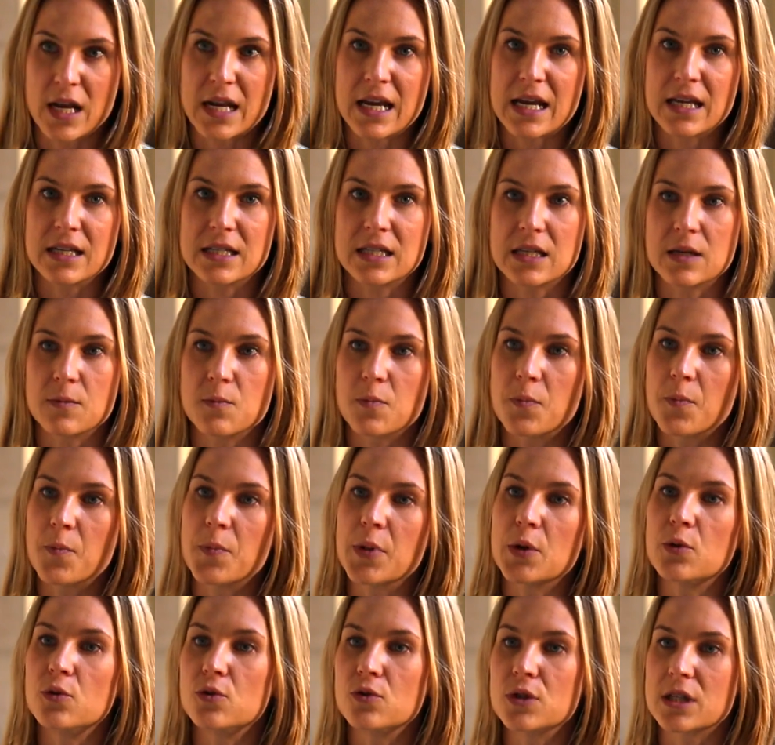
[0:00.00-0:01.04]
we need to
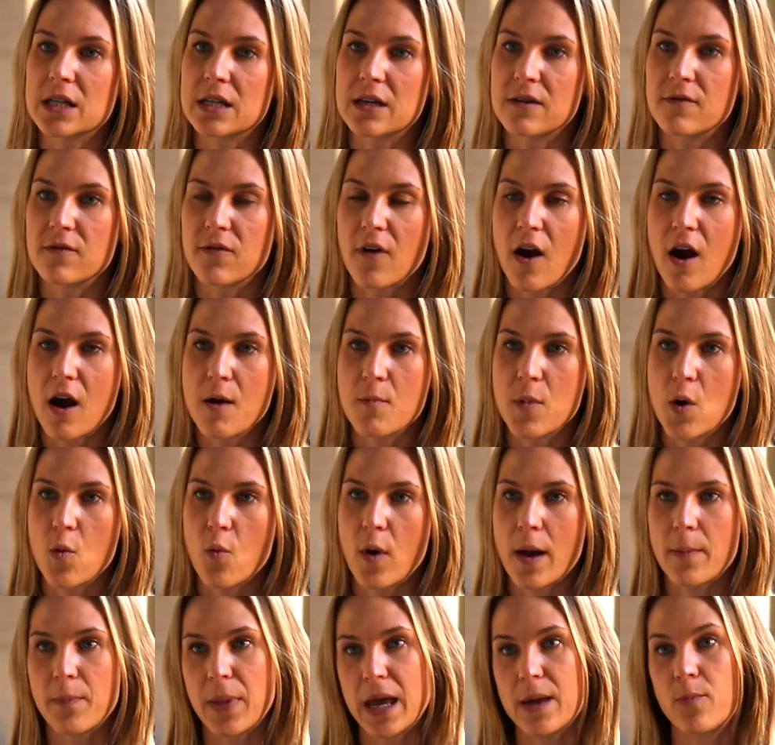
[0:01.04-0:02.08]
build an environment
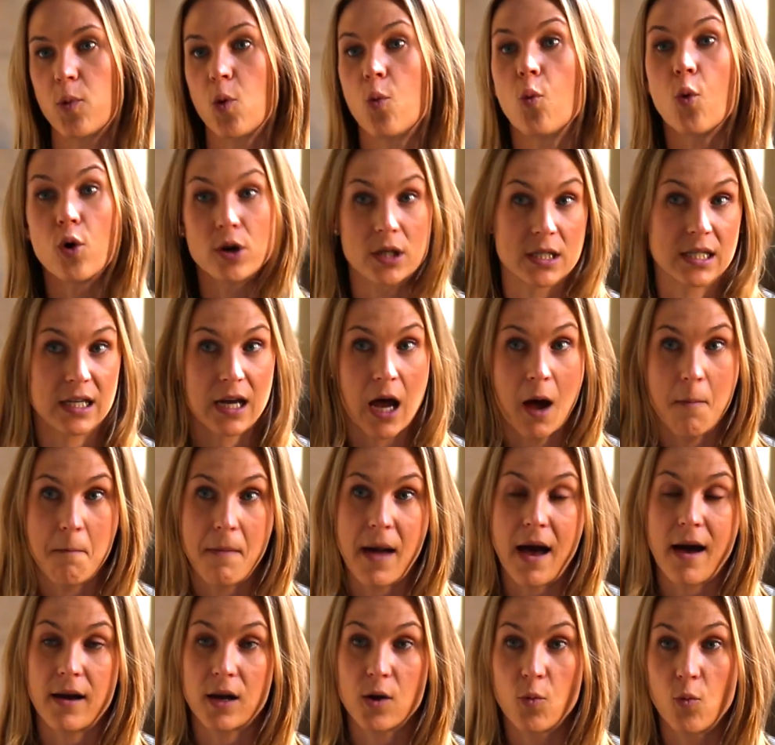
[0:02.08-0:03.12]
where people want to come
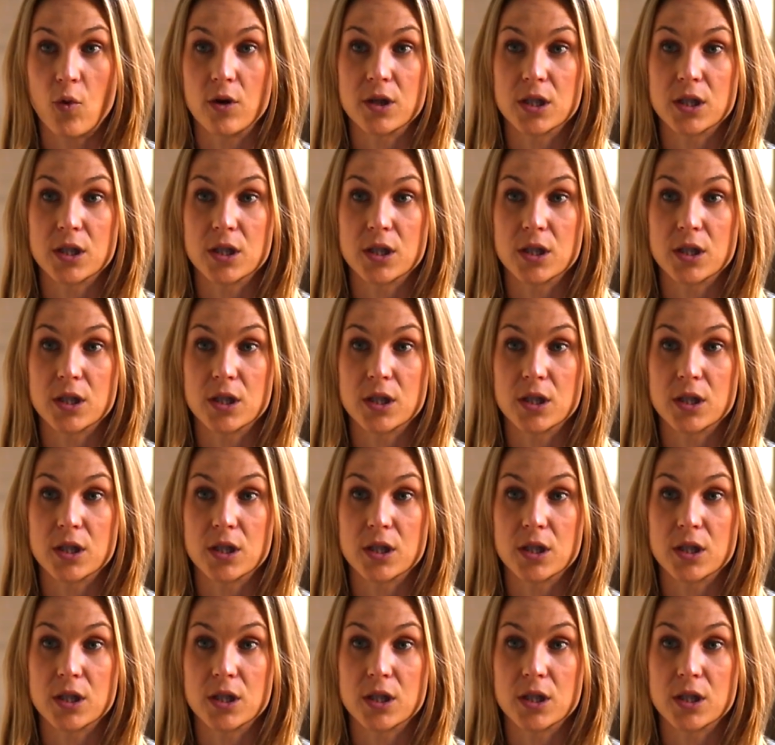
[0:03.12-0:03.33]
back and